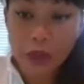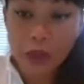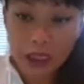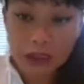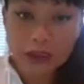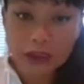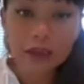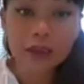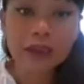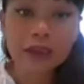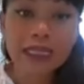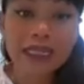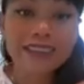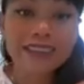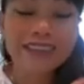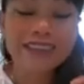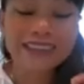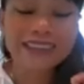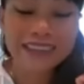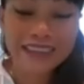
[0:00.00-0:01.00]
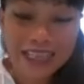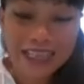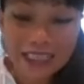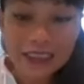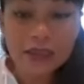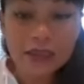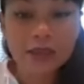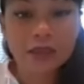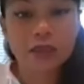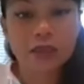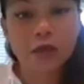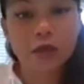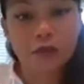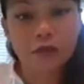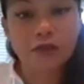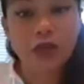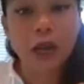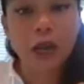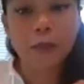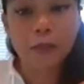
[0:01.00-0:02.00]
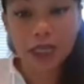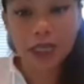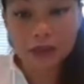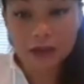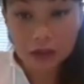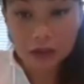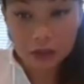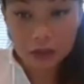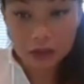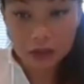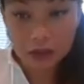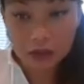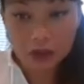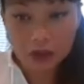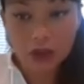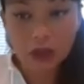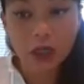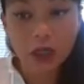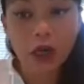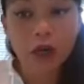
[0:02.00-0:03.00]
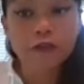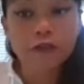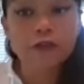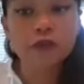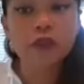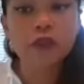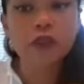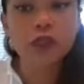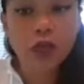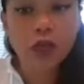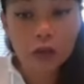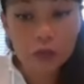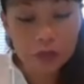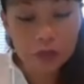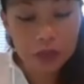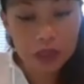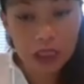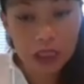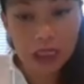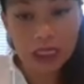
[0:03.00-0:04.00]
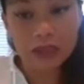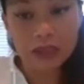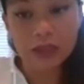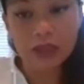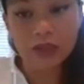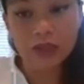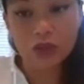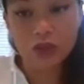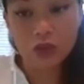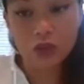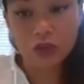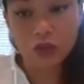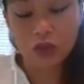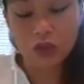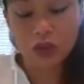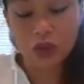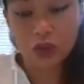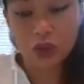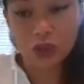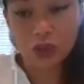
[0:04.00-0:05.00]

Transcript: but that sense of abandonment of mm-hmm. not being understood